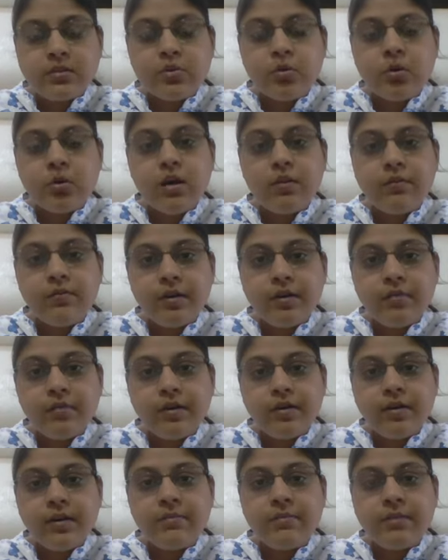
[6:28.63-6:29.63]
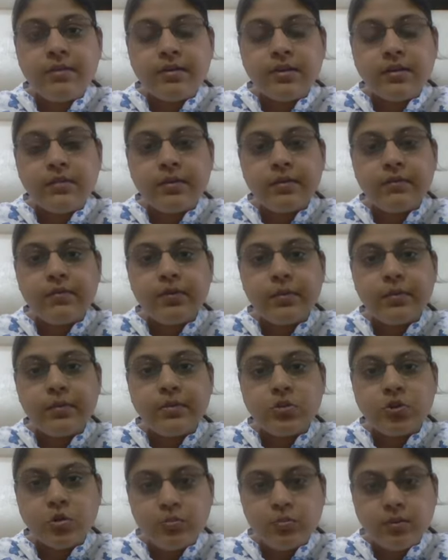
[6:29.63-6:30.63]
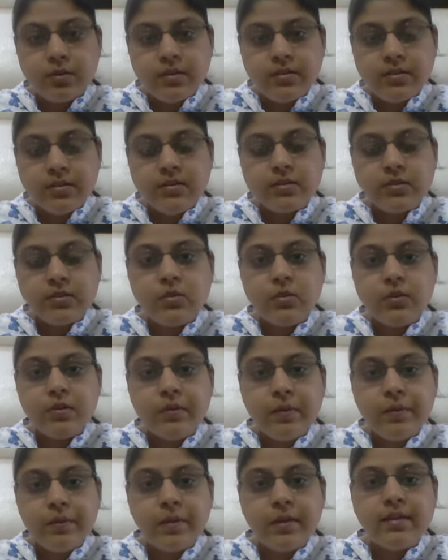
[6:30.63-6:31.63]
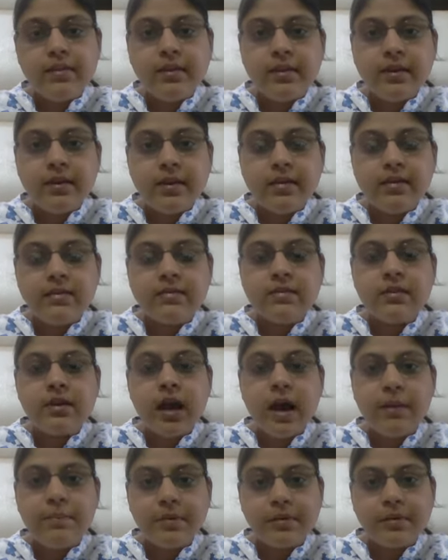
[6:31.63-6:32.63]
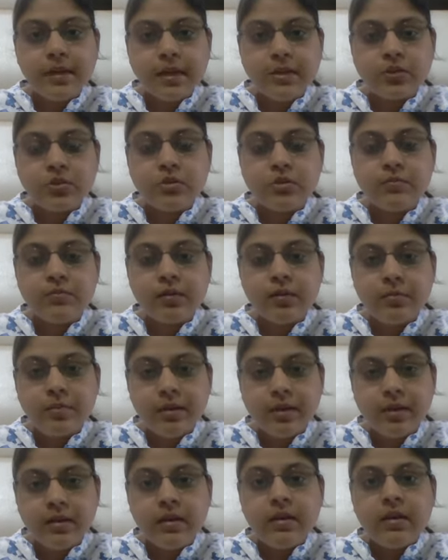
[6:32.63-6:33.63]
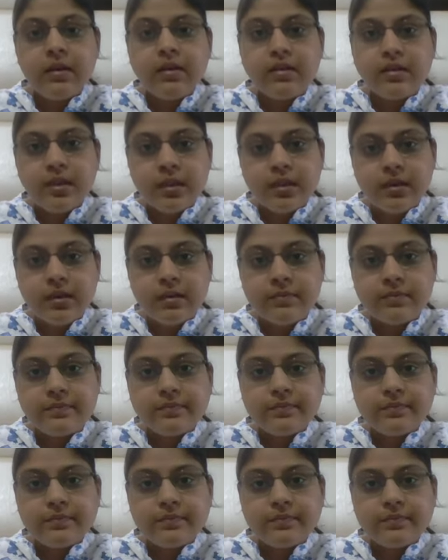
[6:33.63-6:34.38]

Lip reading: So alpha 1 and beta 1 will be stimulated. So there will be increased hypertension will be there.